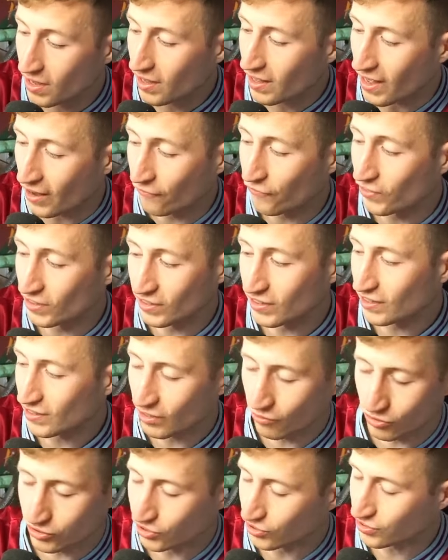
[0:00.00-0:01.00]
I think they
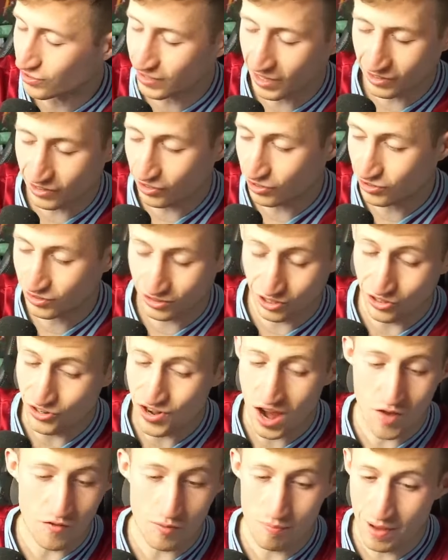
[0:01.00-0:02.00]
just could
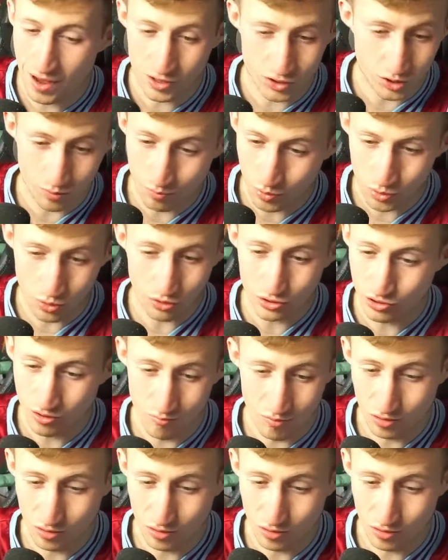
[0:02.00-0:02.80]
never pass the ball to him.